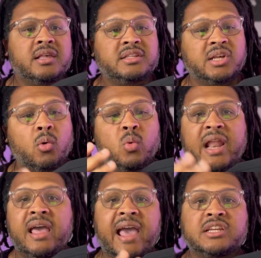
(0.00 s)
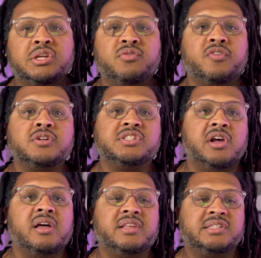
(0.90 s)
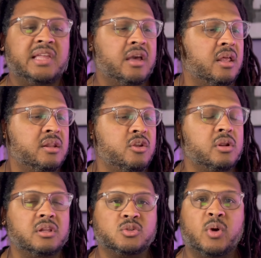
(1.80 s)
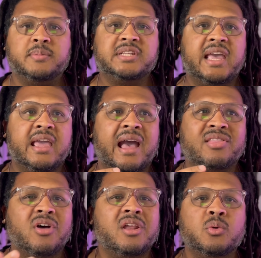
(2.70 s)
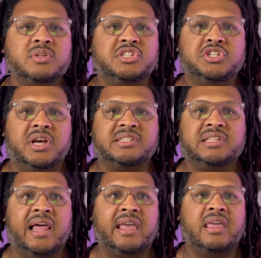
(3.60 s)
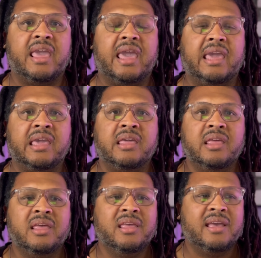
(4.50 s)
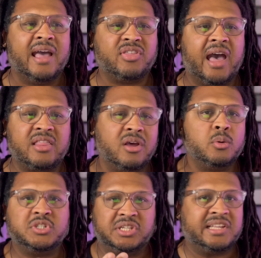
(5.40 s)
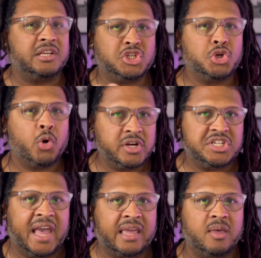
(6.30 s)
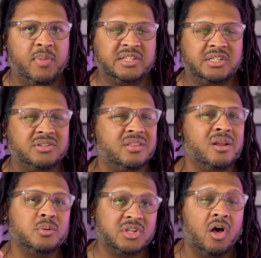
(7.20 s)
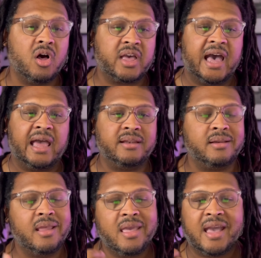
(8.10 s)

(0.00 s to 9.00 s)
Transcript: So when I actually first saw this thing on Uniqlo's website, I thought it was just like a, I, th- I thought it was just like a chore jacket basically. So I thought it was all cotton.